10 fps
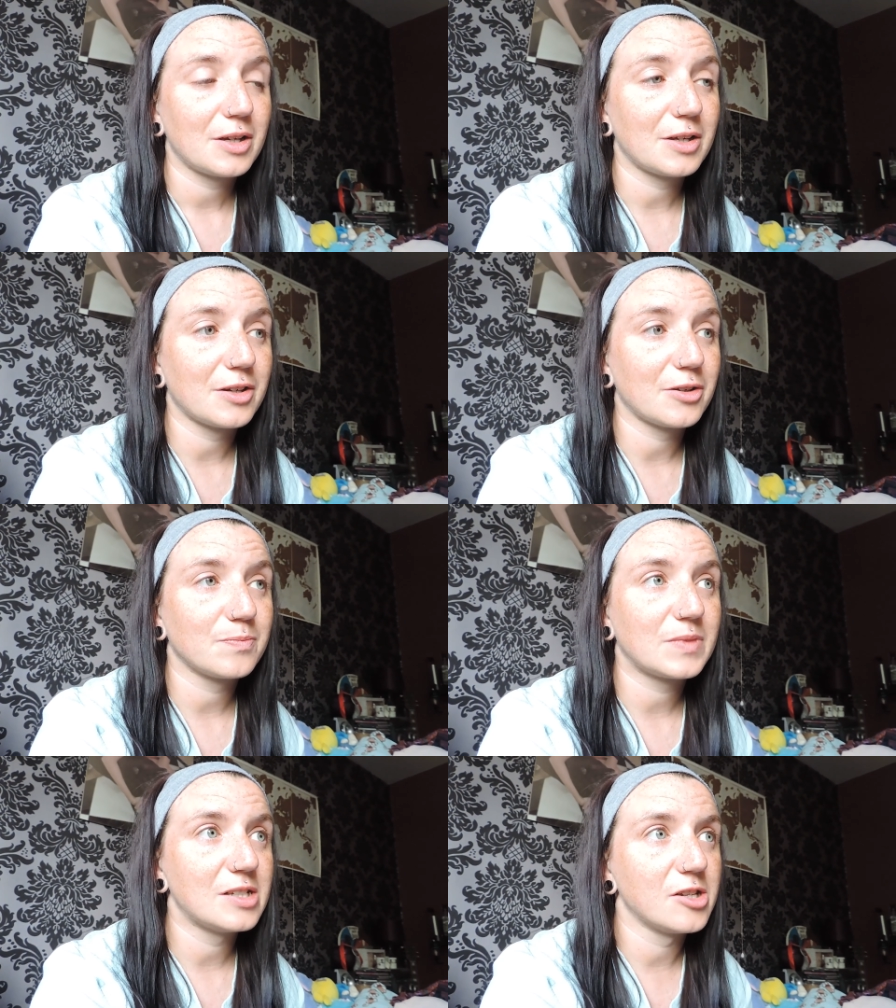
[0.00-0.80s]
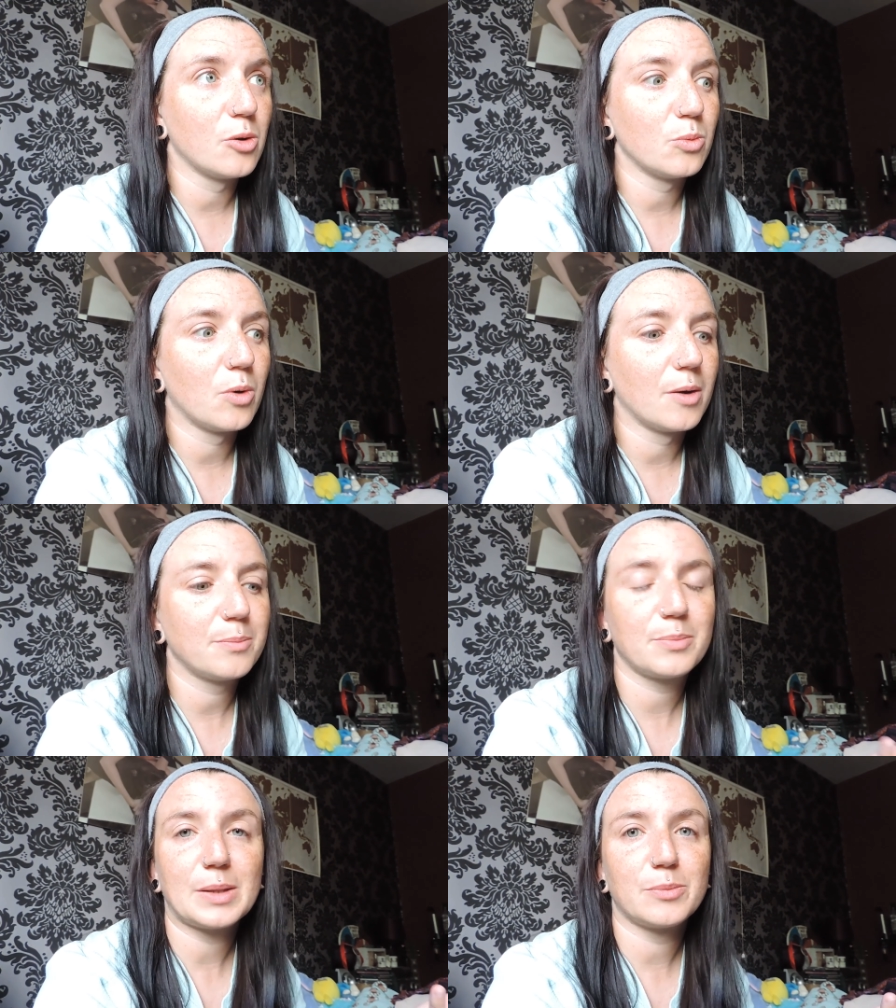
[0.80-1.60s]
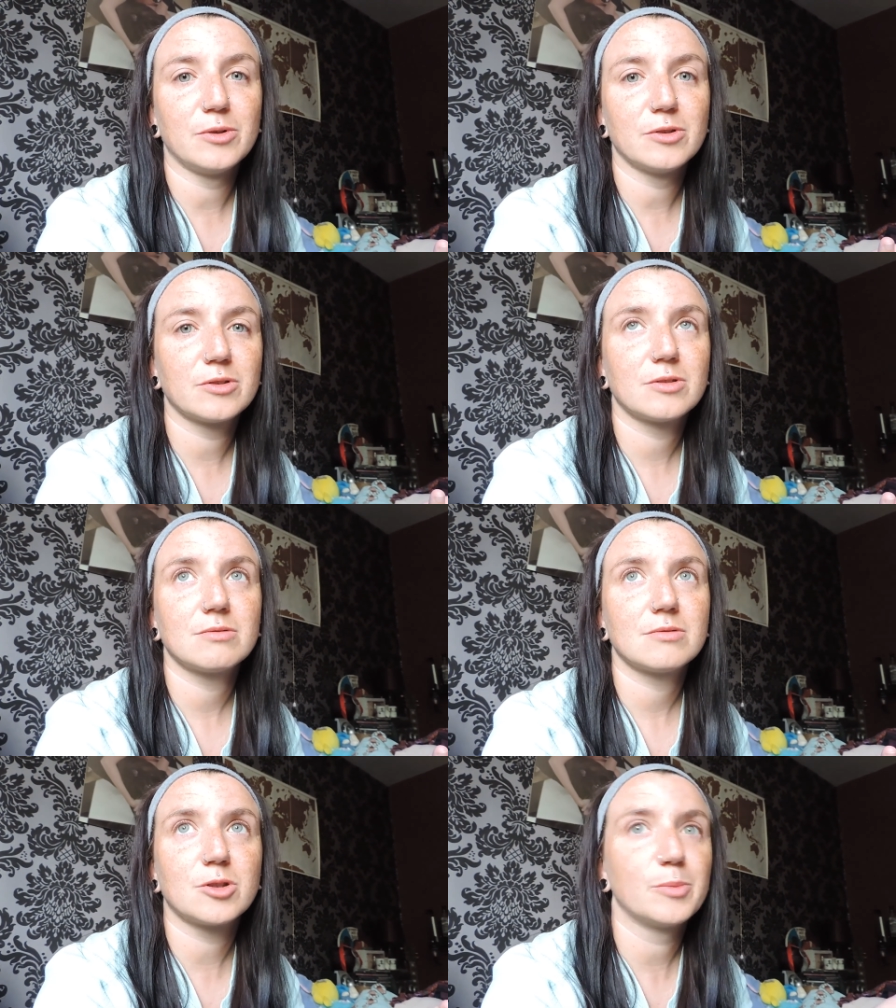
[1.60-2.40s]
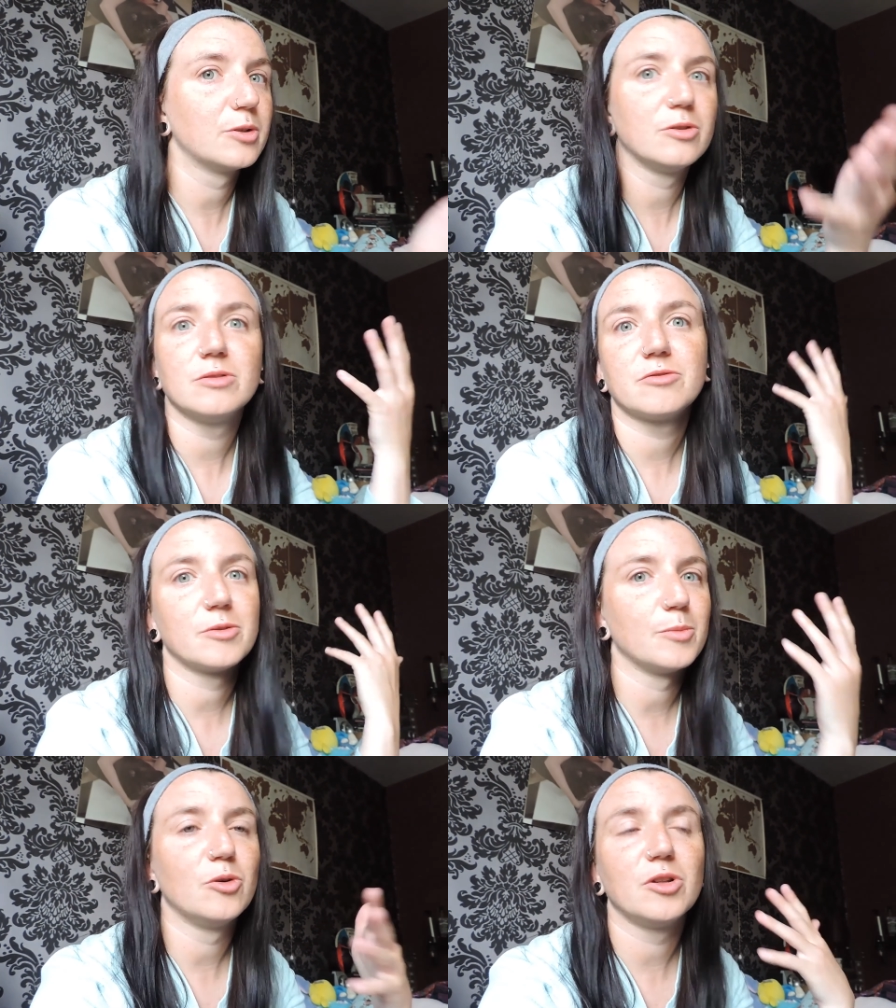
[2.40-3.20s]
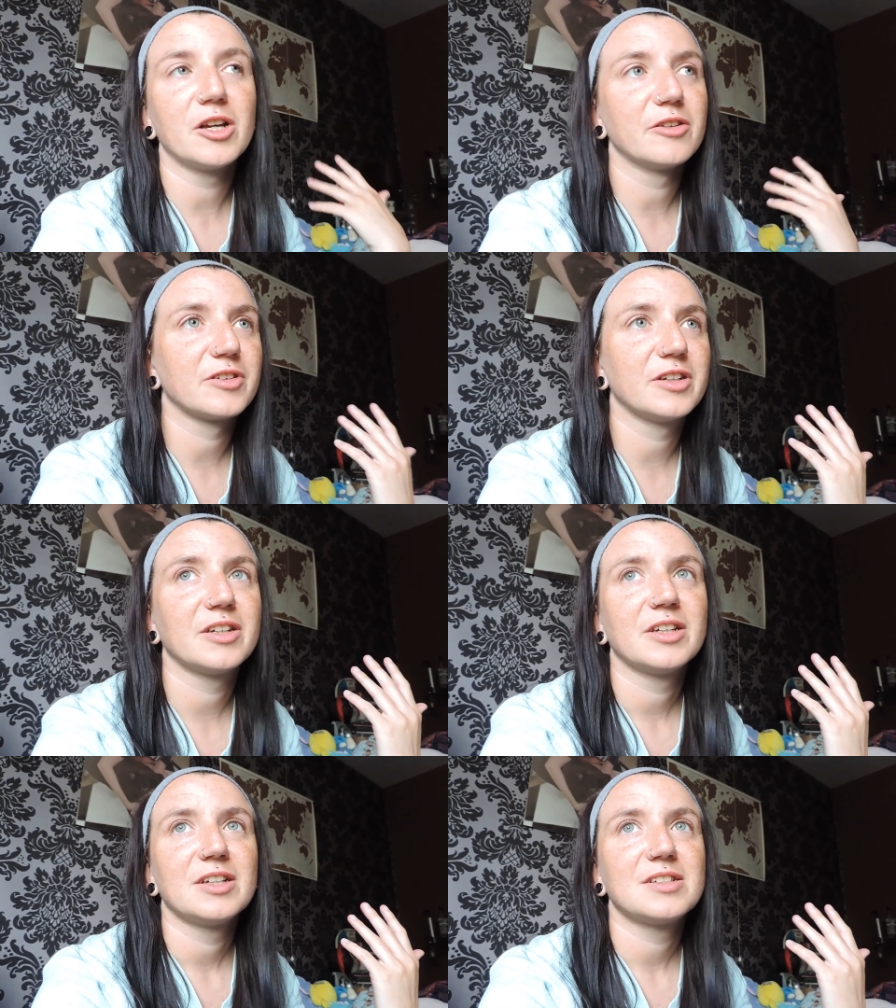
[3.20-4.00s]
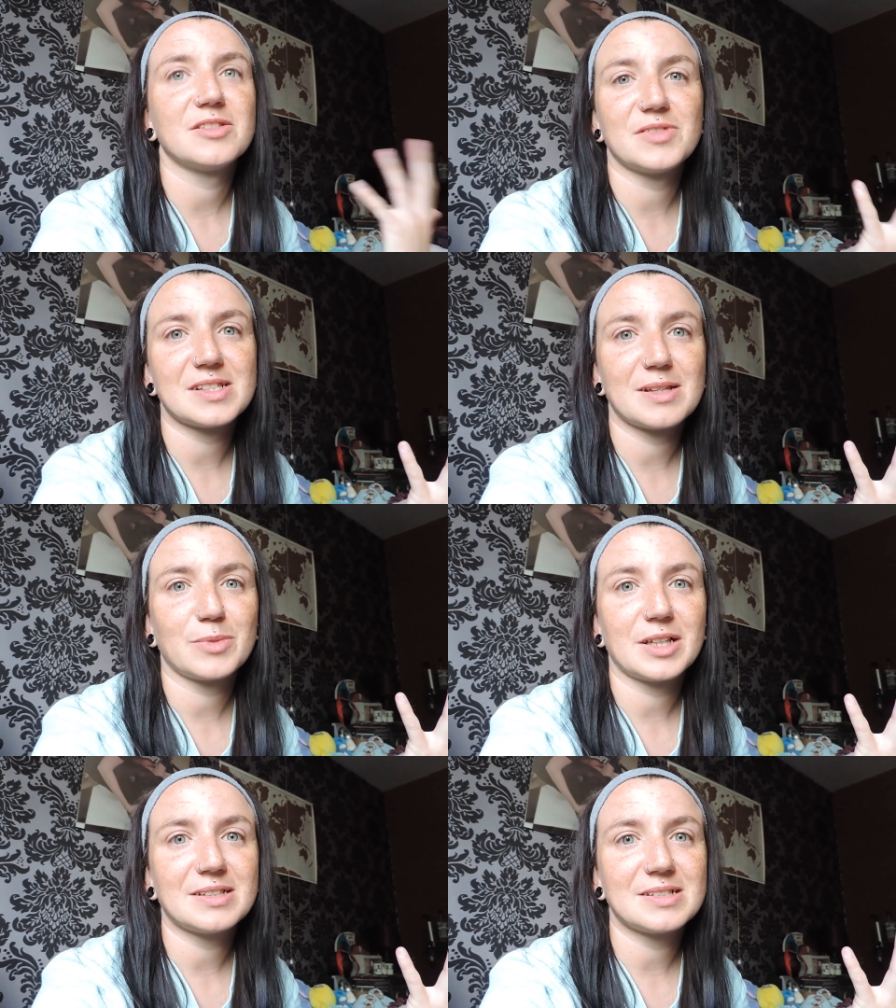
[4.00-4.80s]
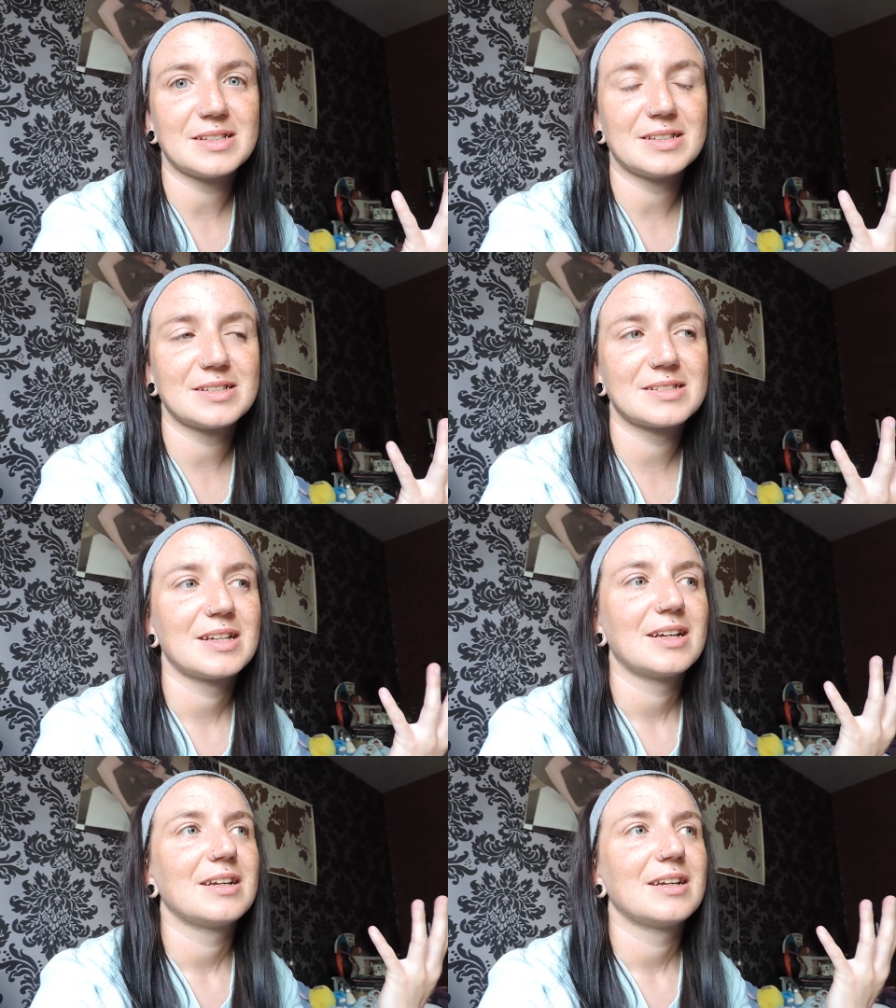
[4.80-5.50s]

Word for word: um, they don't want people coming all, from all over to visit them places,